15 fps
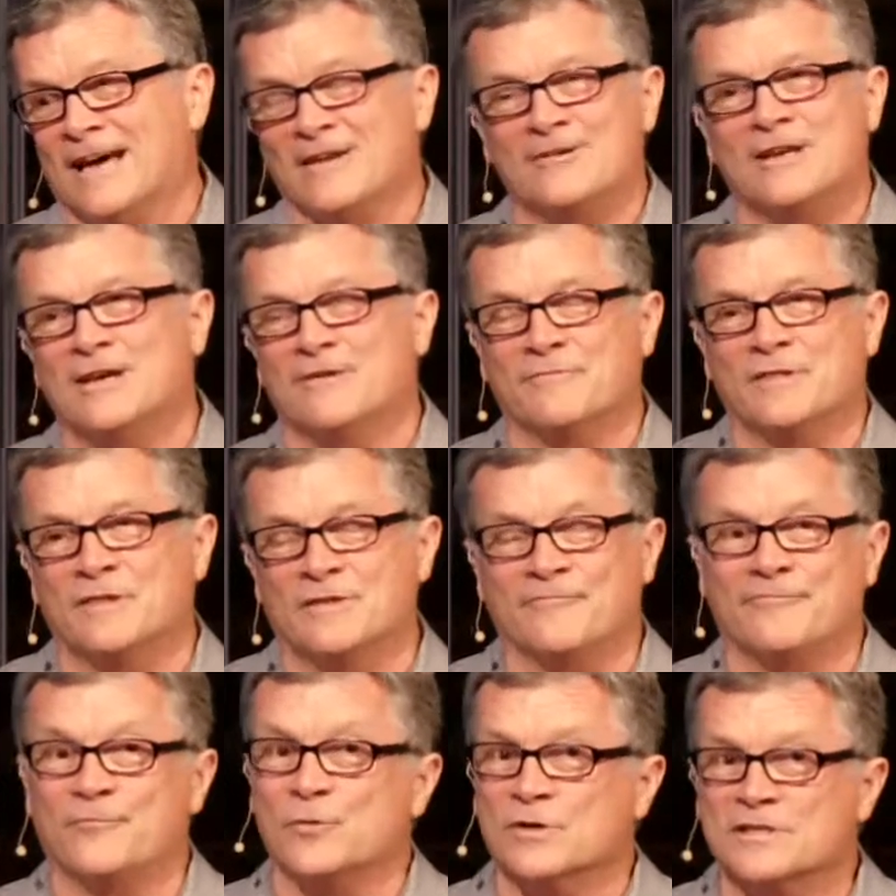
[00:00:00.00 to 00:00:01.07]
I don't care if they're the
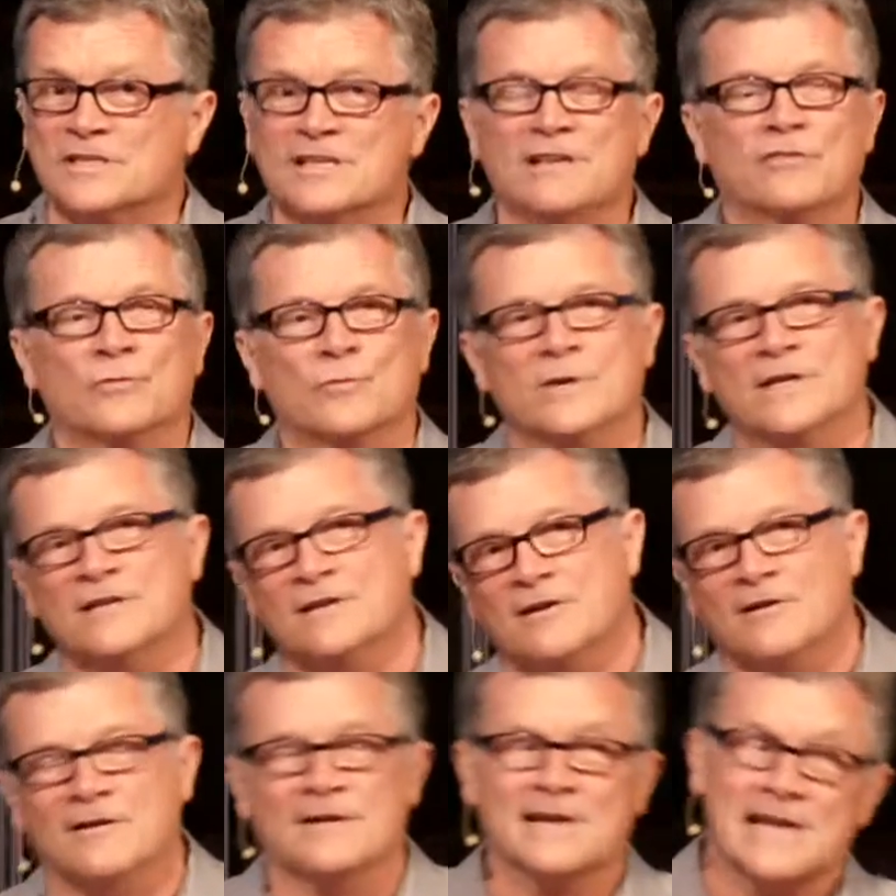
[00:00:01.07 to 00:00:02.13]
14th
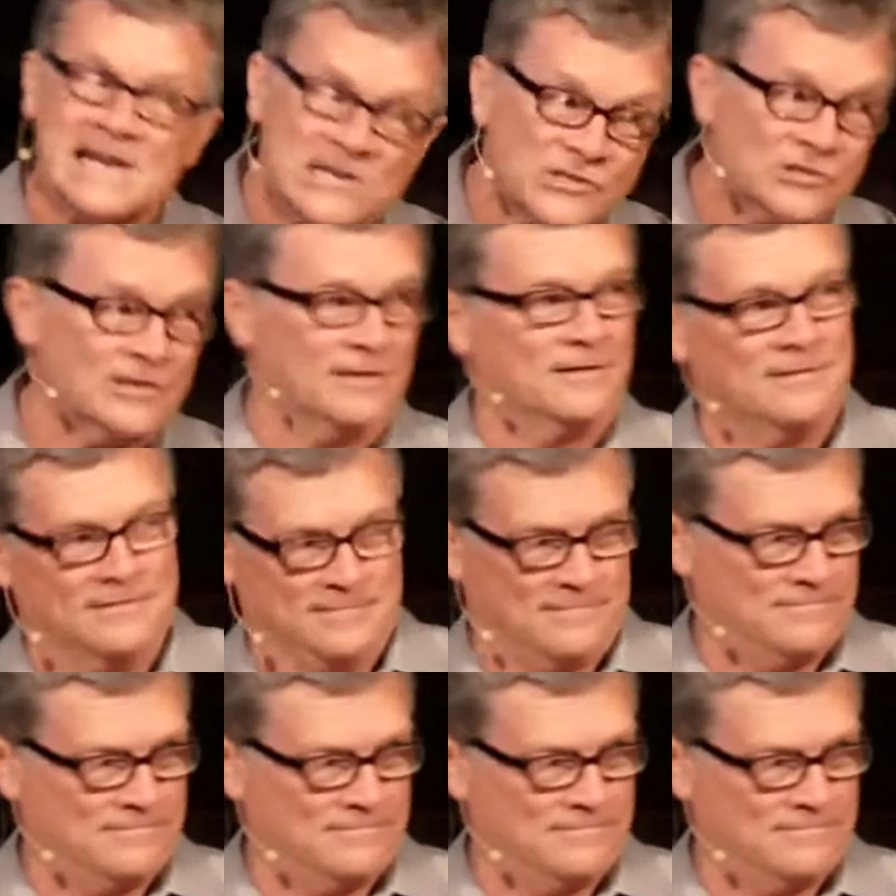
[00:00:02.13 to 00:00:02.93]
reincarnation,